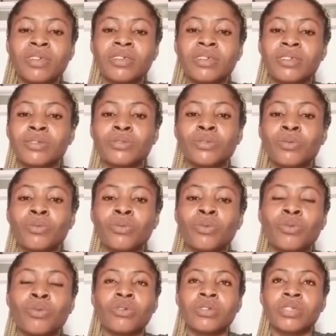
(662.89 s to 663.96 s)
please
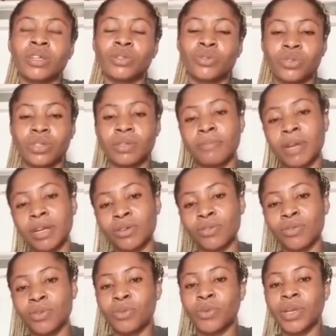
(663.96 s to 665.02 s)
go closer to the
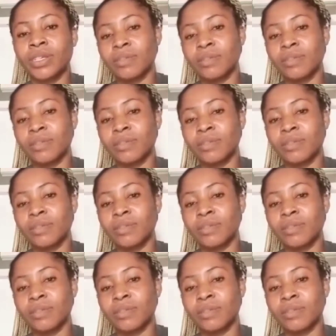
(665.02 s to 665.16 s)
man of God,